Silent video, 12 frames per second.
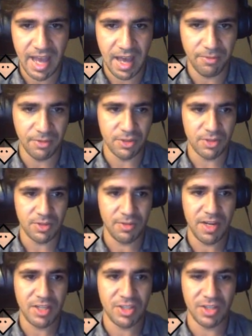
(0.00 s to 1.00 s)
average
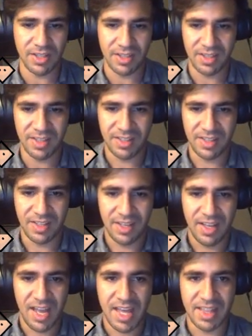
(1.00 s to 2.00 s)
duration.
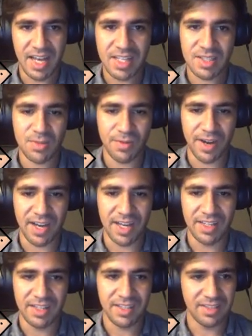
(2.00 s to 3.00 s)
And that's
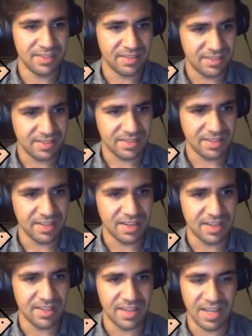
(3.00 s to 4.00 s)
why,
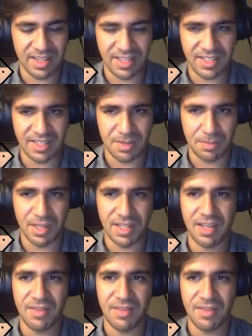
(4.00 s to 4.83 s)
and this is a big